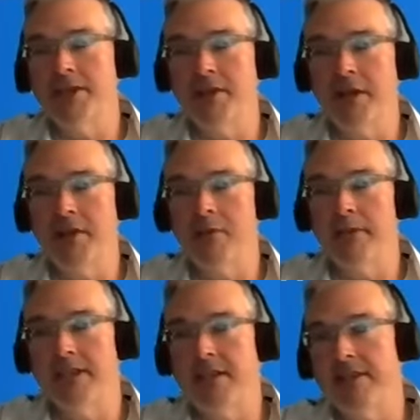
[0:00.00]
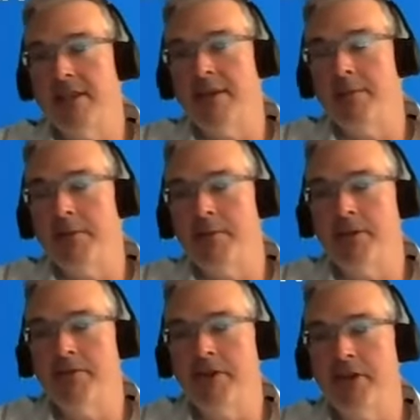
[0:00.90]
and the government says that people
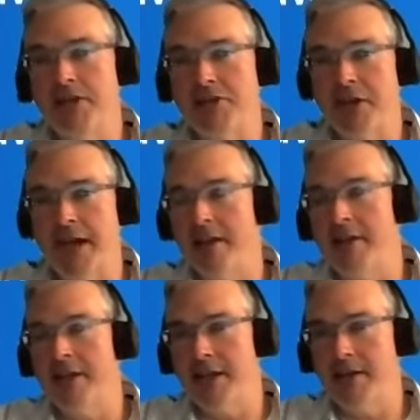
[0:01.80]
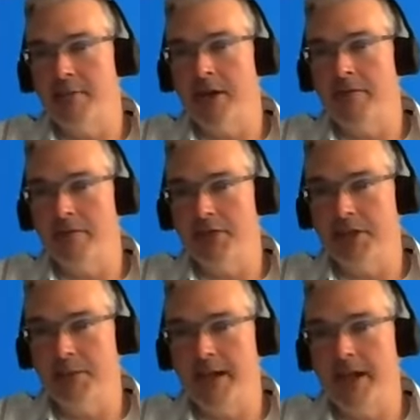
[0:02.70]
of their nationality can apply for
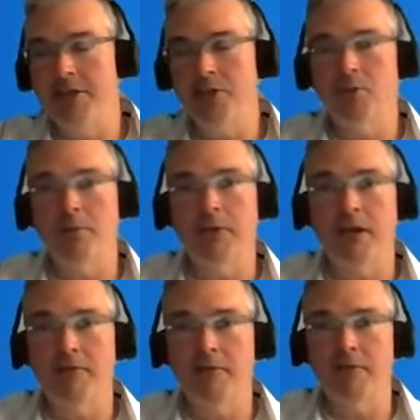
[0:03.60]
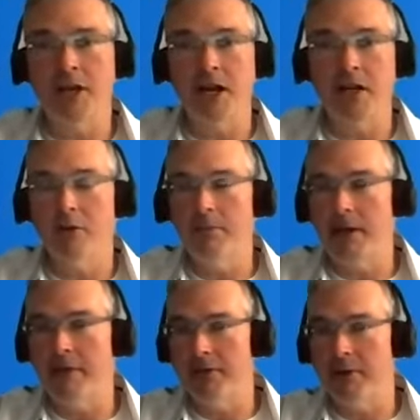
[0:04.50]
TPS or apply for DACA or
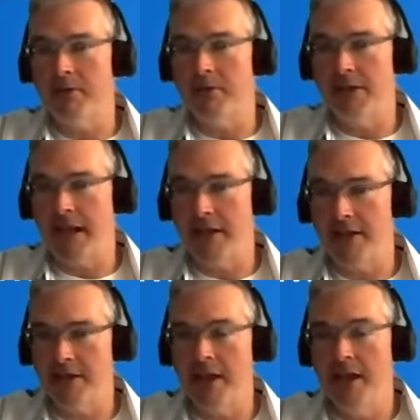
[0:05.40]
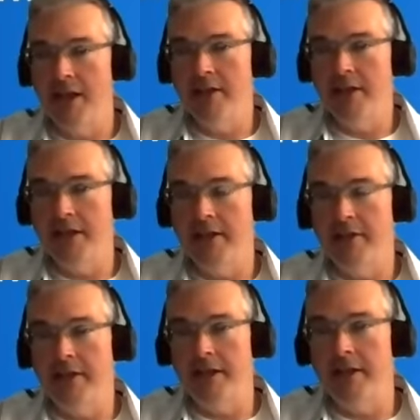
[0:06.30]
apply for some other status, they
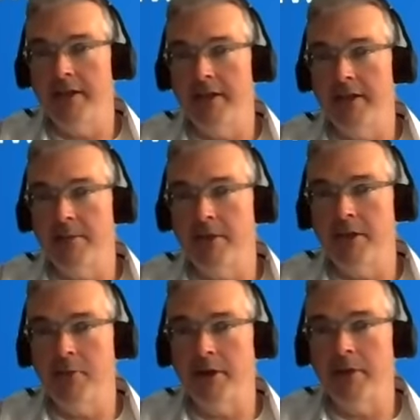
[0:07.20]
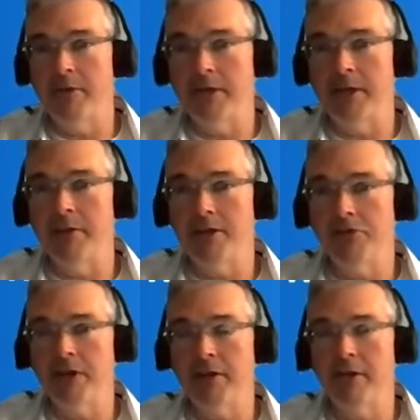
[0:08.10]
typically were able to
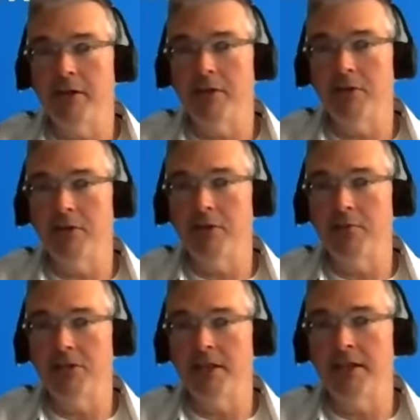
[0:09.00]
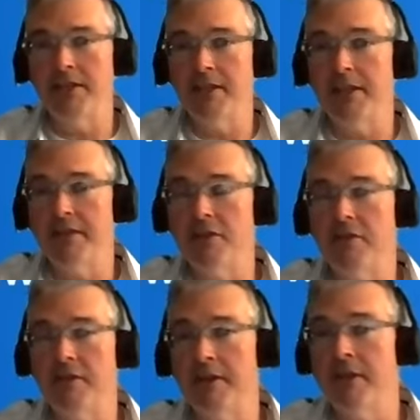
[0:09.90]
administratively close those proceedings, and that's a
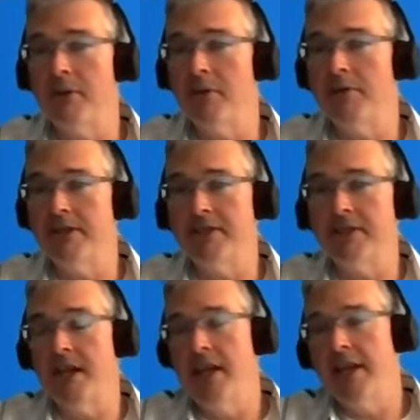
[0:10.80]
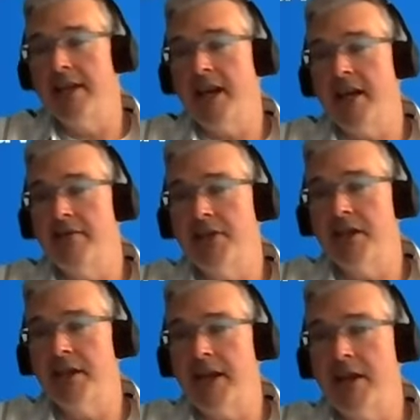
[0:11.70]
great thing because it's out of
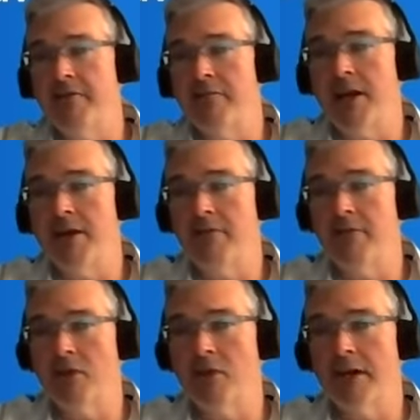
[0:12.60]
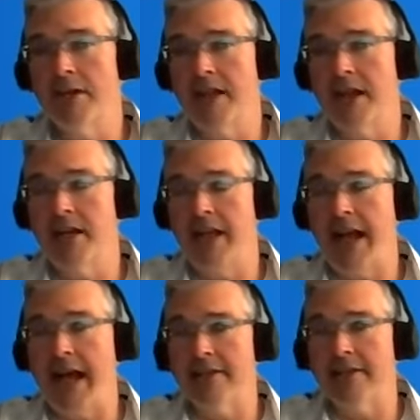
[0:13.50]
sight and out of mind for as long as that
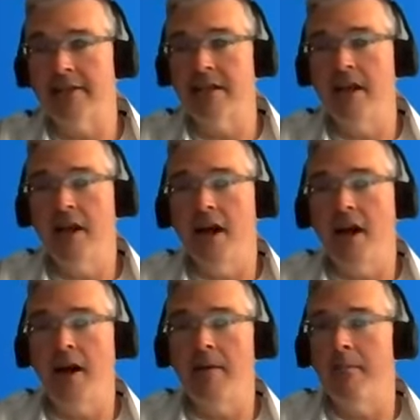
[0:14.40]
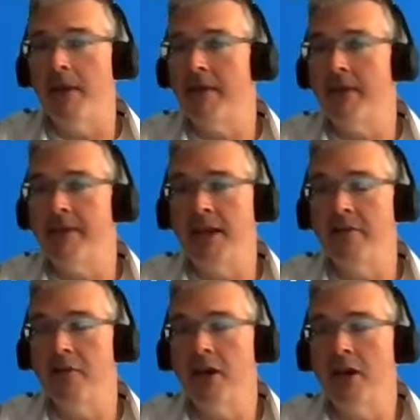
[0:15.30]
lasts. And then down
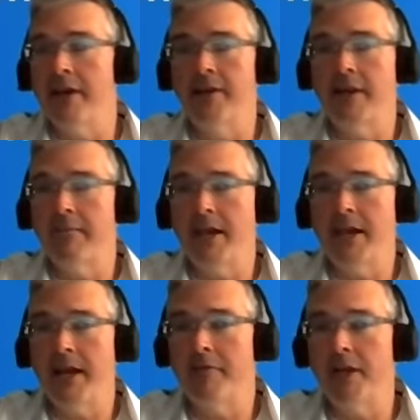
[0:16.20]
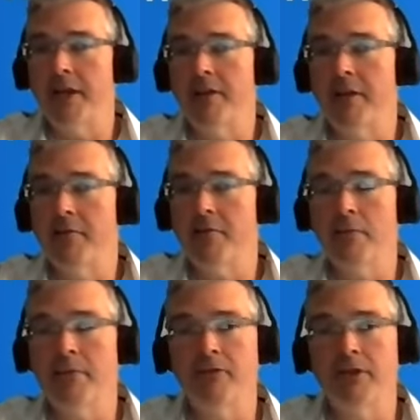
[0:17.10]
the line, they may have yet another
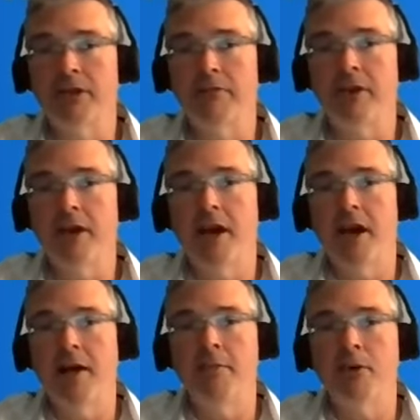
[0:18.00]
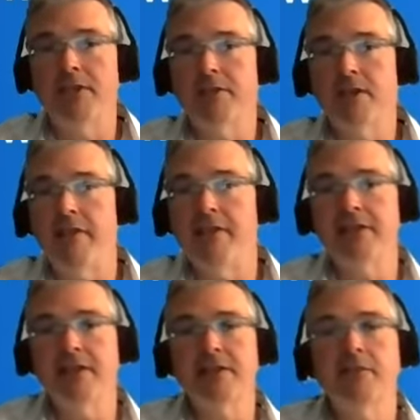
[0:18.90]
form of relief. Moises, do you have any
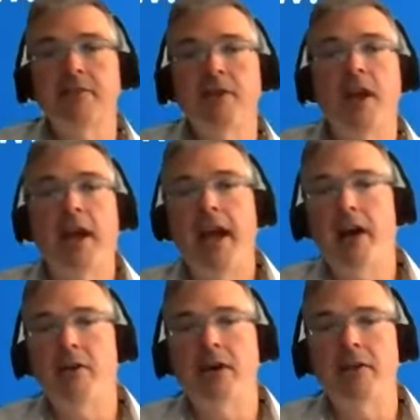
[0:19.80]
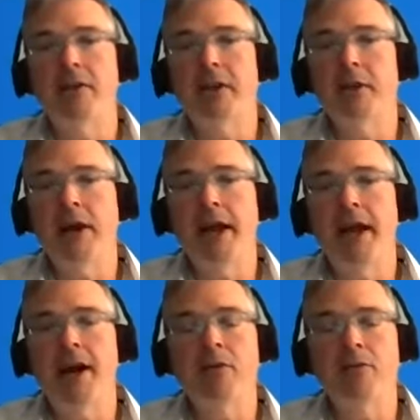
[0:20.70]
sense of
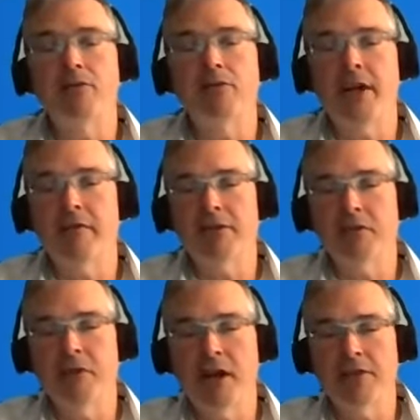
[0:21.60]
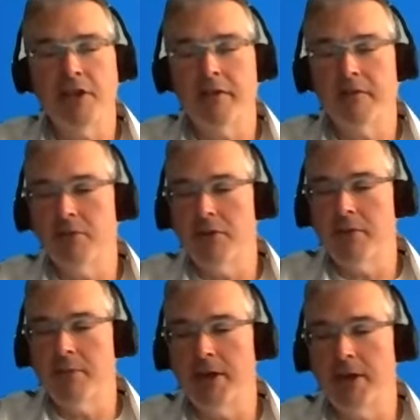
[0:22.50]
how generous or not generous are they
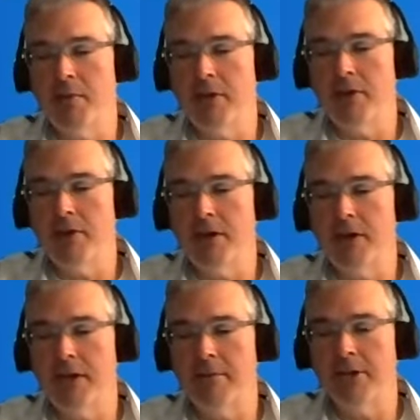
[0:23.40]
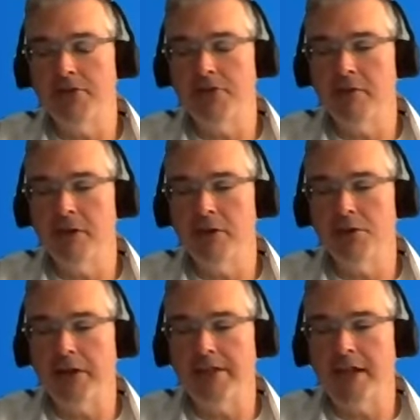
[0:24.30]
being with administrative
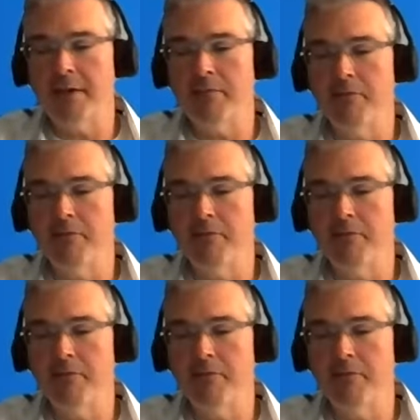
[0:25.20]
closure? Has that